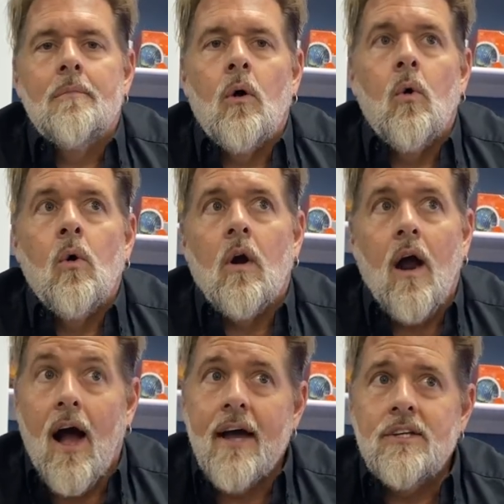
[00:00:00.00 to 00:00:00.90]
or
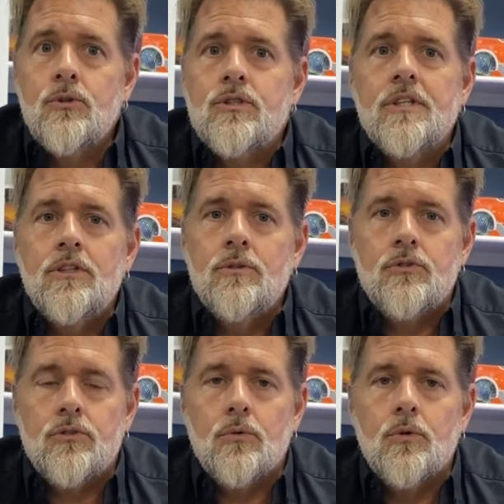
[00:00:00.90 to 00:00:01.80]
I usually
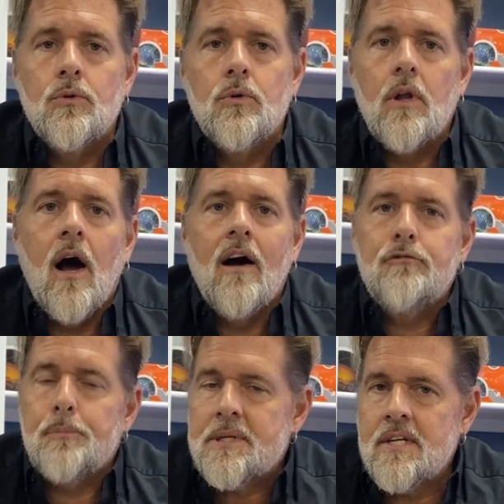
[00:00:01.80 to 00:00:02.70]
use the rule
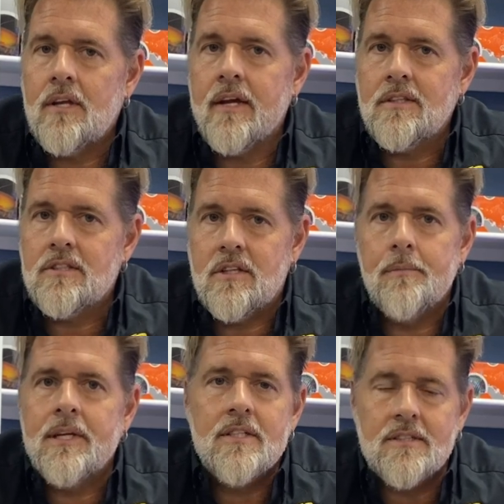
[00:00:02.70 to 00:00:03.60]
of pretend like the
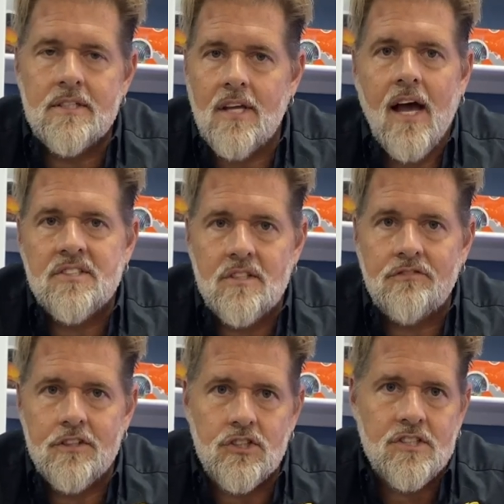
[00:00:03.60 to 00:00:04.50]
stomach is the size of the
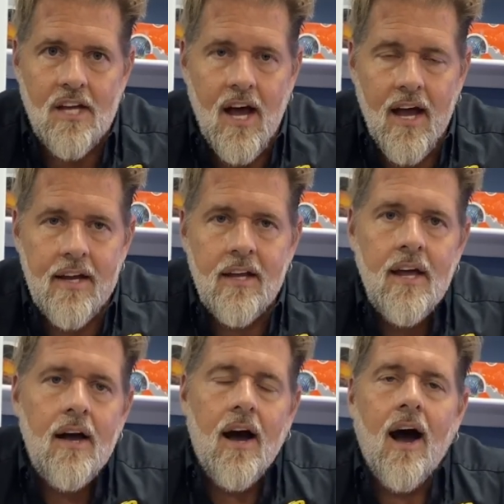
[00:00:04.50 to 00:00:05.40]
fish's eye.
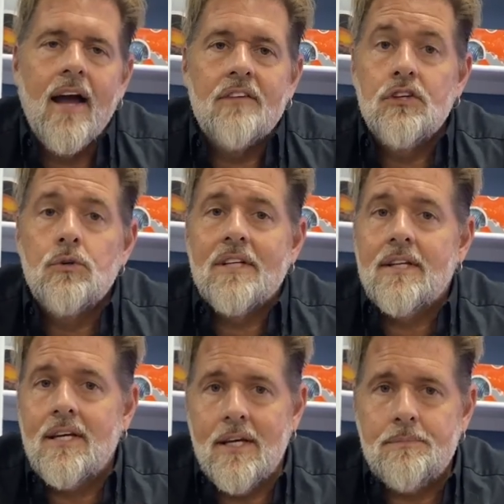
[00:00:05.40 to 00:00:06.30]
If you can
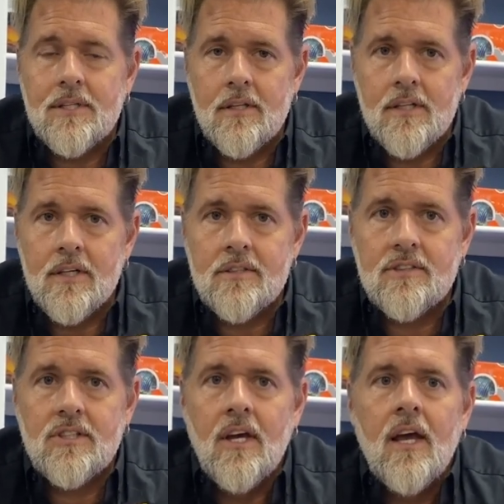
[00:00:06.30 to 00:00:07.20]
keep to
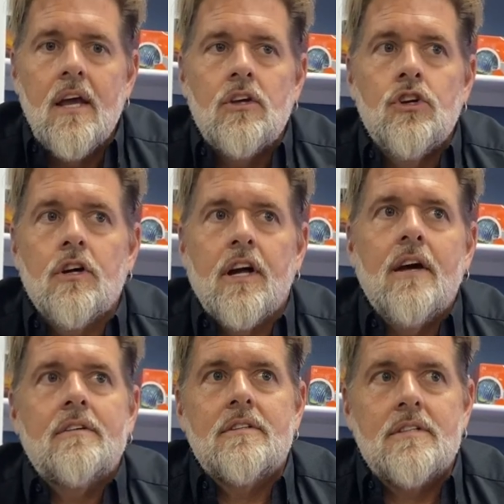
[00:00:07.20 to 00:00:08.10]
this, you're
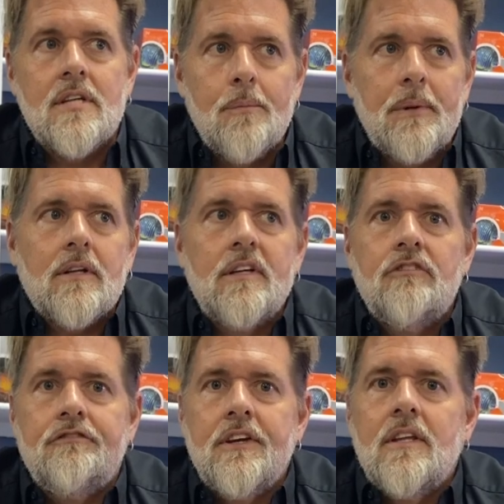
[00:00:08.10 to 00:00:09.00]
gonna typically
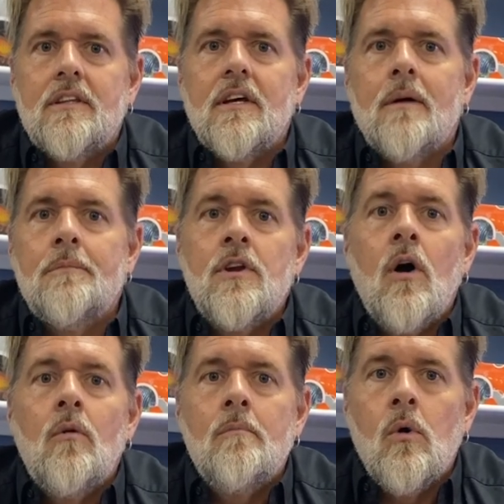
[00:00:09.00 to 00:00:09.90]
feed them
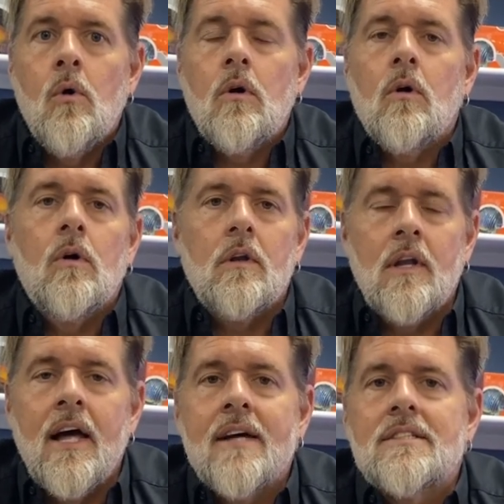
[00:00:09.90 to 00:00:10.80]
no more or
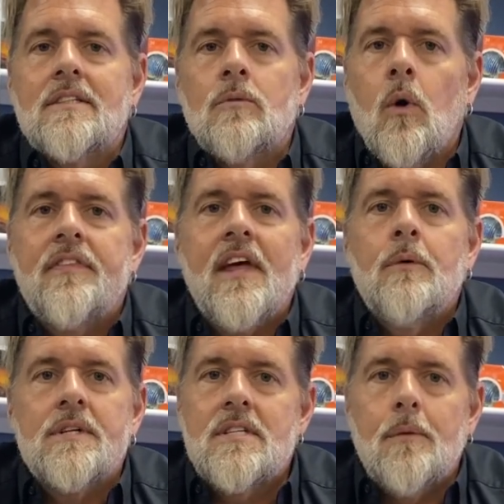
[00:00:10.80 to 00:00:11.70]
less than what they
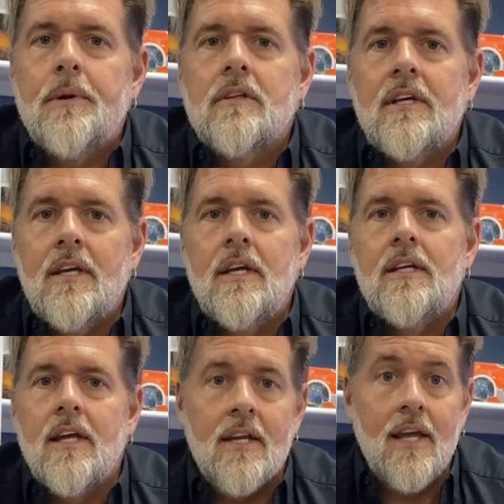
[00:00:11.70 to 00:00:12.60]
would typically eat
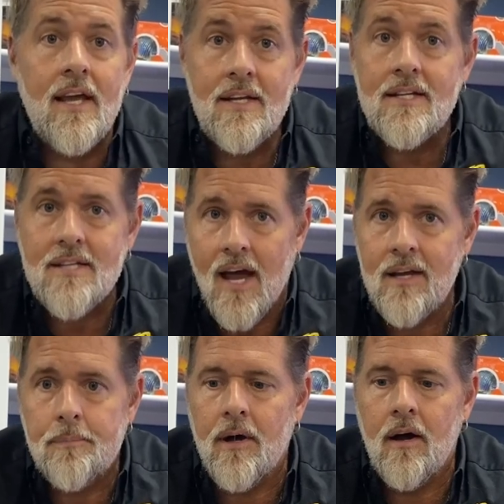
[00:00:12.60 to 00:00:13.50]
in any
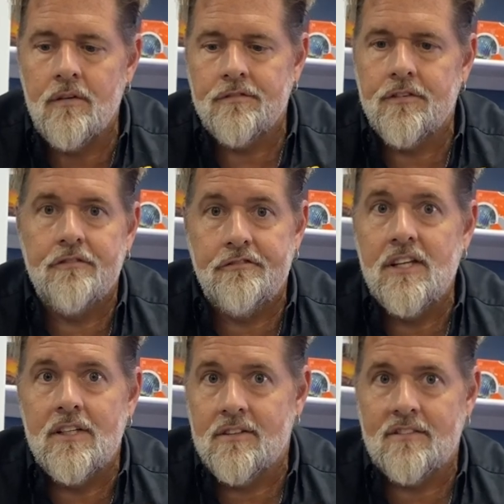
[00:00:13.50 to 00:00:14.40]
type of
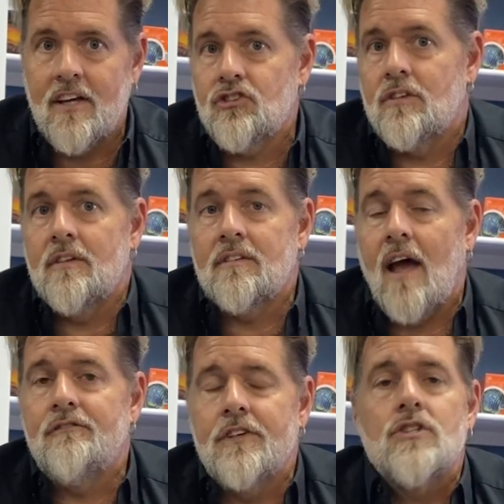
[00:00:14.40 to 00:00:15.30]
feeding session that
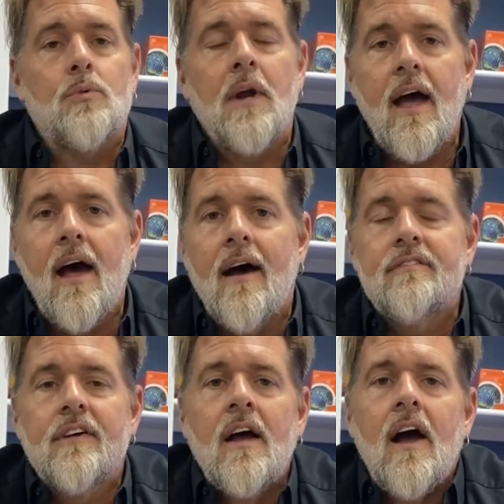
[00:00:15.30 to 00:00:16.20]
that fish would have.
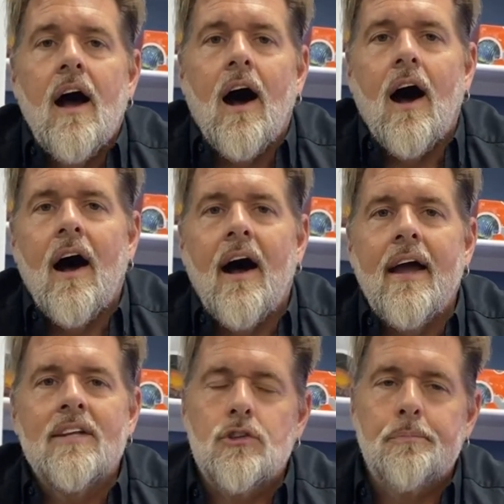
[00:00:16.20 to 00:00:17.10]

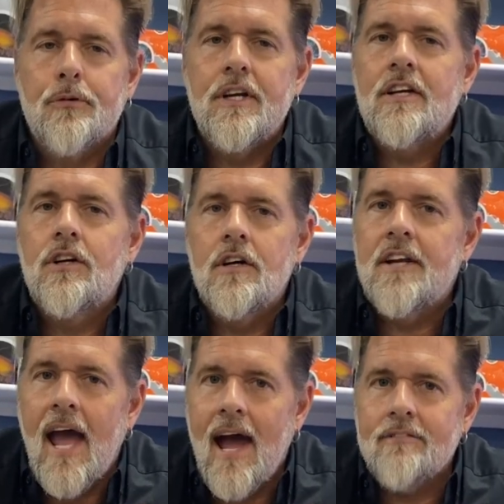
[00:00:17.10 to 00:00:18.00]
It's a pretty
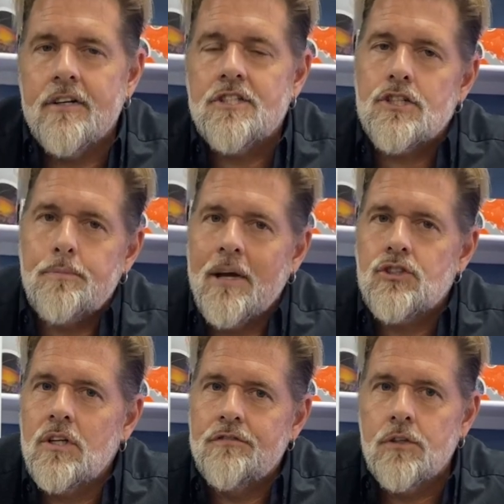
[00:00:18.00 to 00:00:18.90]
good average,
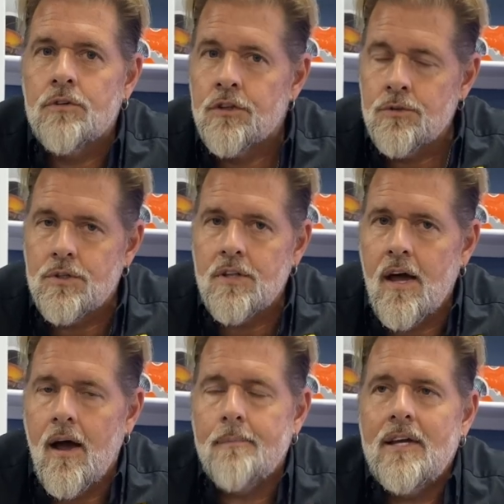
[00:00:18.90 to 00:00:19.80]
especially if you're new to the
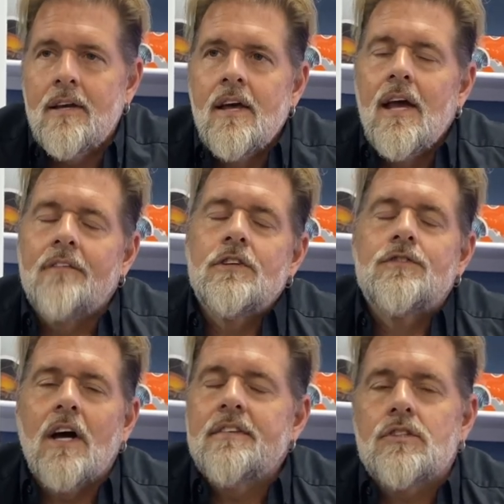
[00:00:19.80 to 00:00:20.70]
hobby. If you've
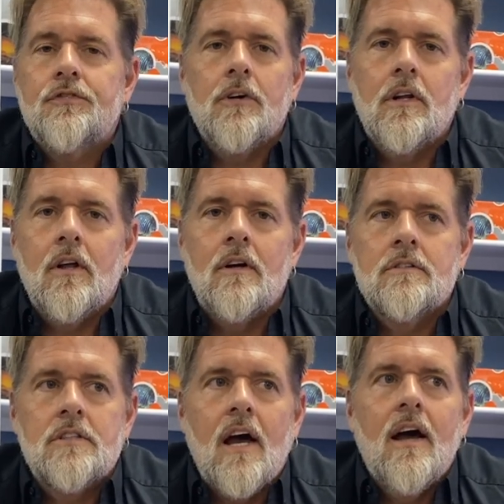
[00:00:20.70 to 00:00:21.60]
done this for a
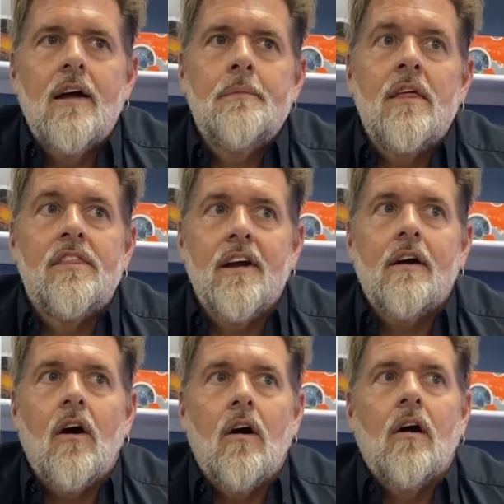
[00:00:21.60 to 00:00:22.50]
long time,
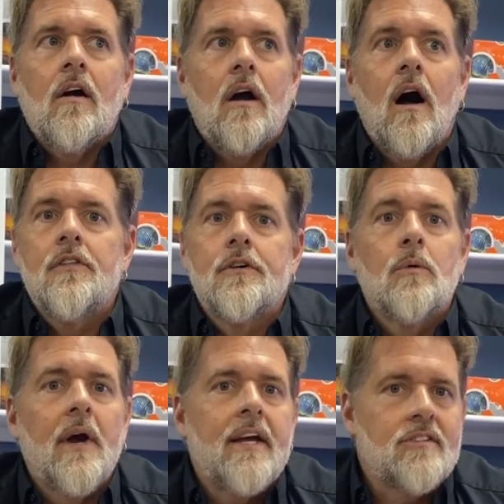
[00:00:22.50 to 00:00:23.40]
there are other
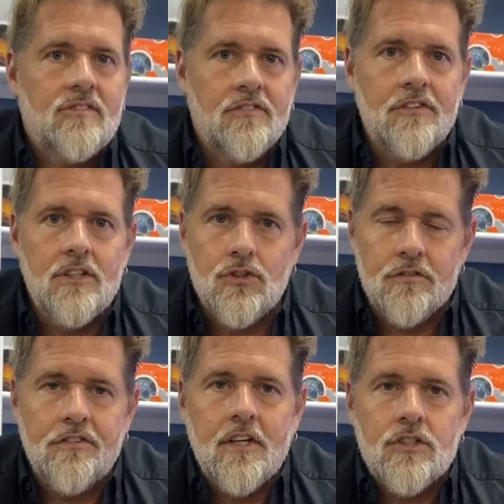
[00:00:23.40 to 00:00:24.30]
ways to feed
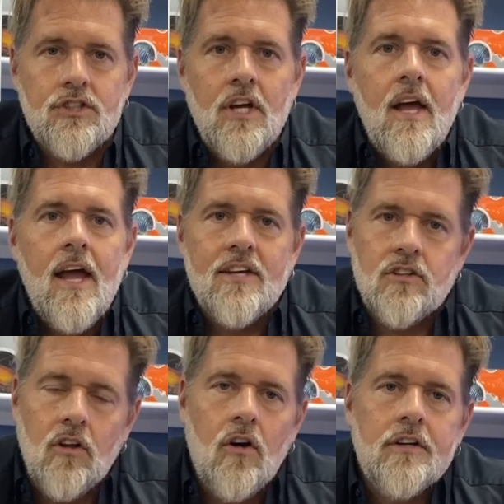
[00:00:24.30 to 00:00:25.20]
fish, as
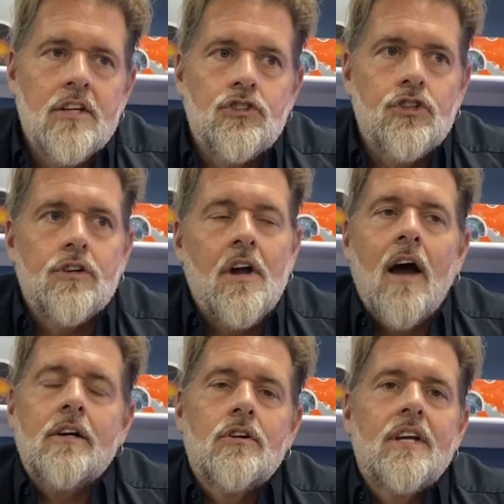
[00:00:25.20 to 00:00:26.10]
long as you're
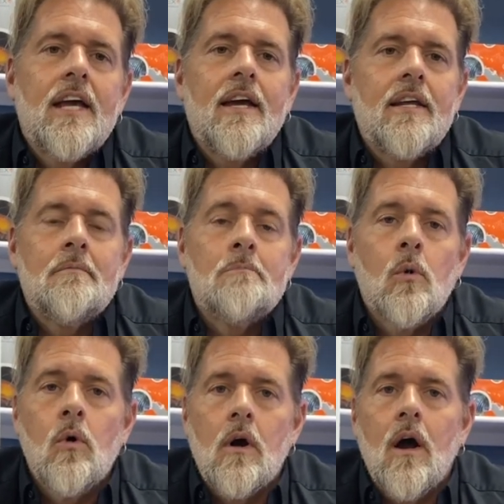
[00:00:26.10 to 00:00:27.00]
not creating
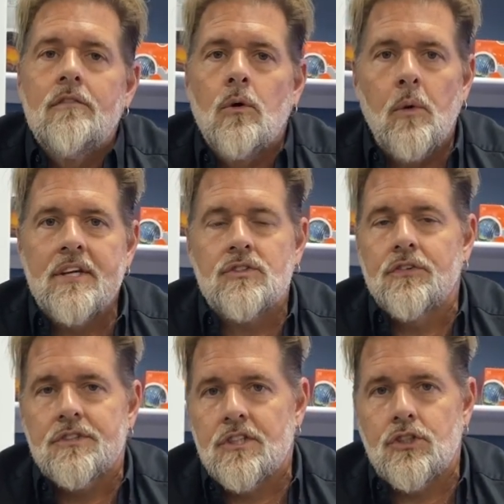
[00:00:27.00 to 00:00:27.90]
more of a
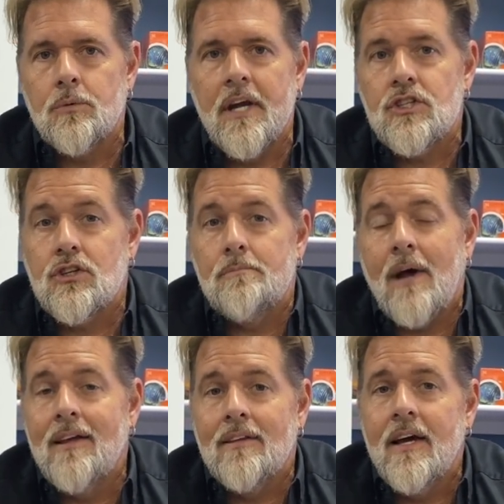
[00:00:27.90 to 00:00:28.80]
wasteful situation
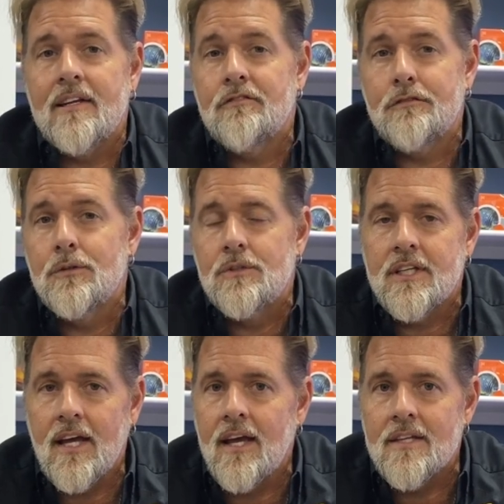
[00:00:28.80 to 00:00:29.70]
by letting food
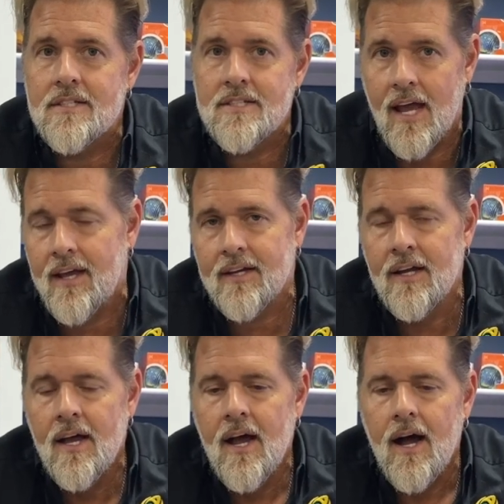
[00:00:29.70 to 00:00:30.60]
decay in the tank.
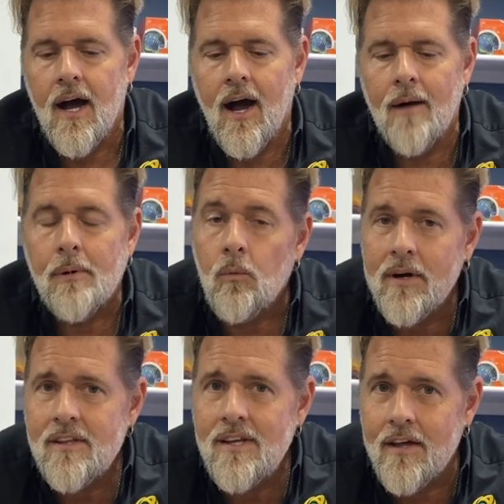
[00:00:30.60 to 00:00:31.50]
But
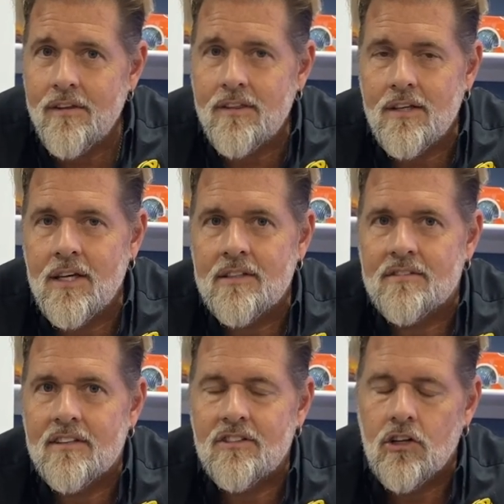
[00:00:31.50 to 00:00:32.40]
one of the other things
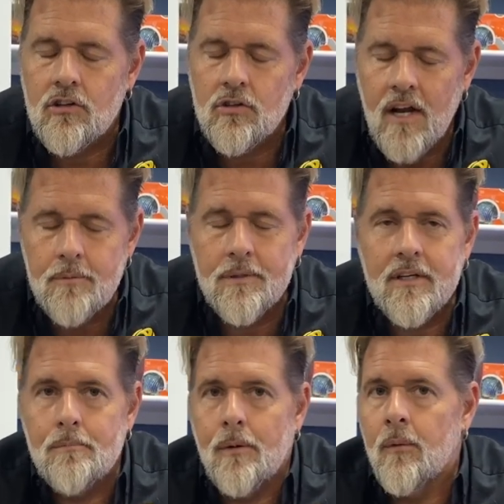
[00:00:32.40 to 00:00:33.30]
that's incredibly
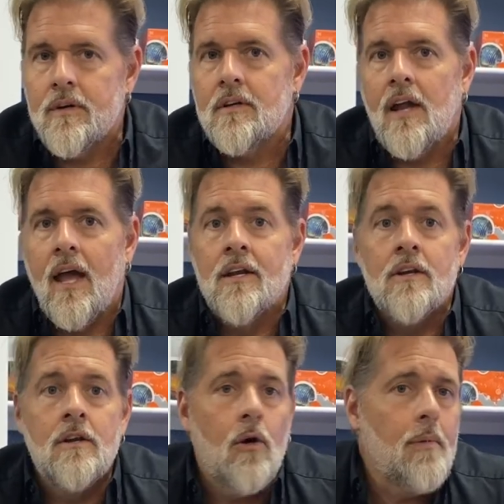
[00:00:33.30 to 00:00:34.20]
important,
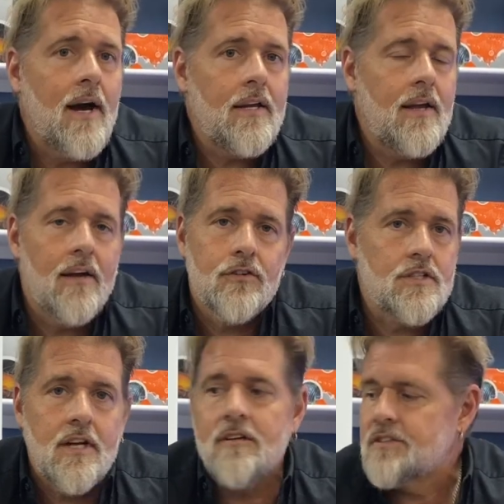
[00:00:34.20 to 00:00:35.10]
and nobody ever
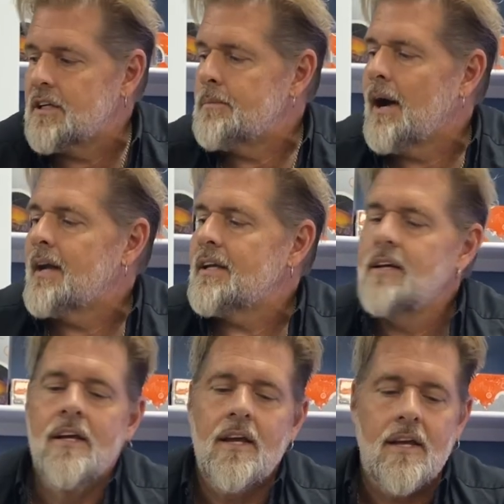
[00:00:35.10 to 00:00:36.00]
tells anybody,
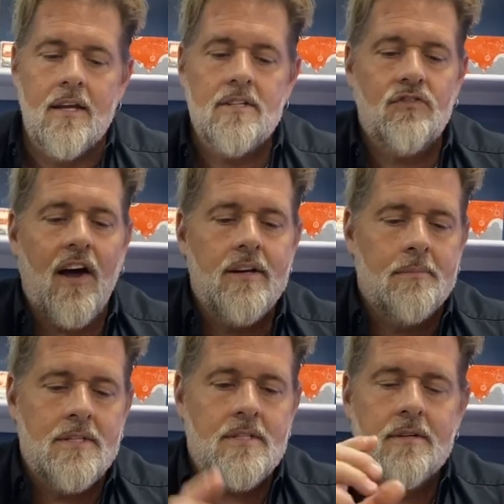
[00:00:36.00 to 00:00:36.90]
is
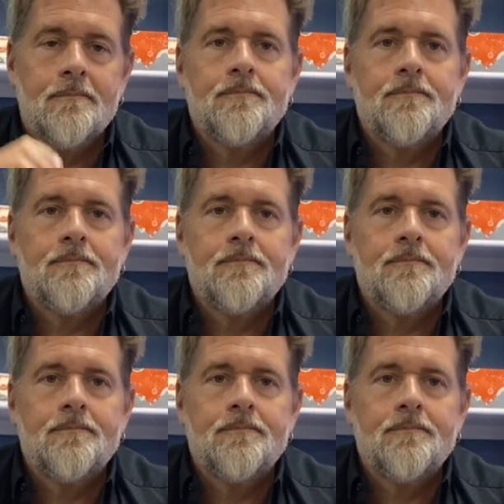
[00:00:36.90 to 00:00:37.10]
vitamins.